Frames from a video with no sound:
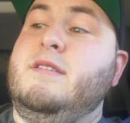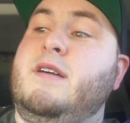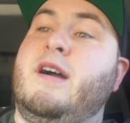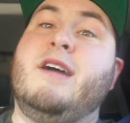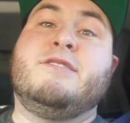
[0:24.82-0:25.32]

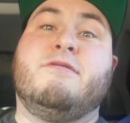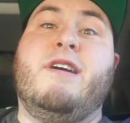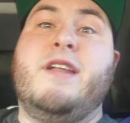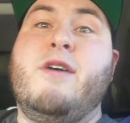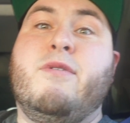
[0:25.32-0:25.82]
All right, so
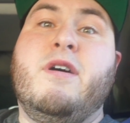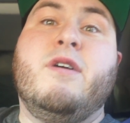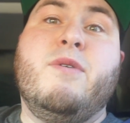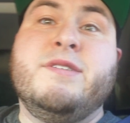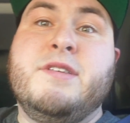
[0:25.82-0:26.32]
right now we're on
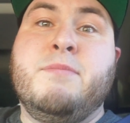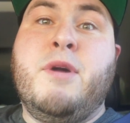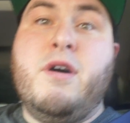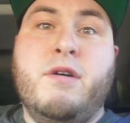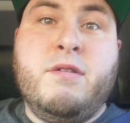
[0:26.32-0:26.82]
our way to the
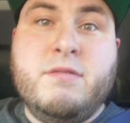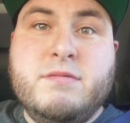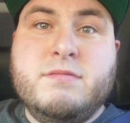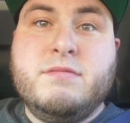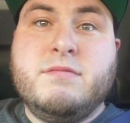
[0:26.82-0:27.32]
mall.
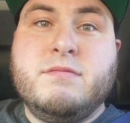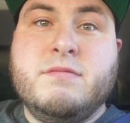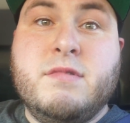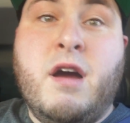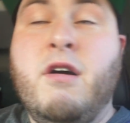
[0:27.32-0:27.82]

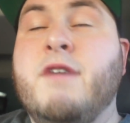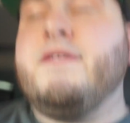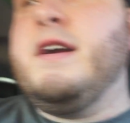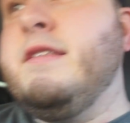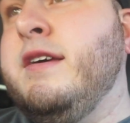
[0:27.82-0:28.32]
Oh, I
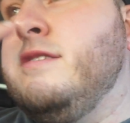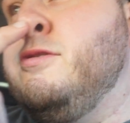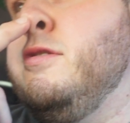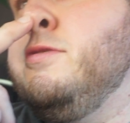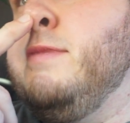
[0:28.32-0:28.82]
forgot to
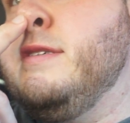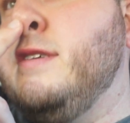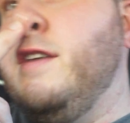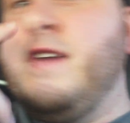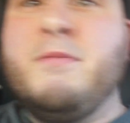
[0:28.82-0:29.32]
introduce
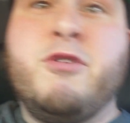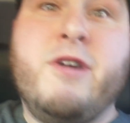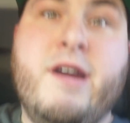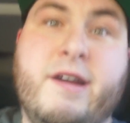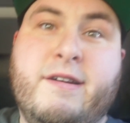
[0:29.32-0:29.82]
myself. I'm
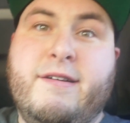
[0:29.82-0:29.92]
Craig.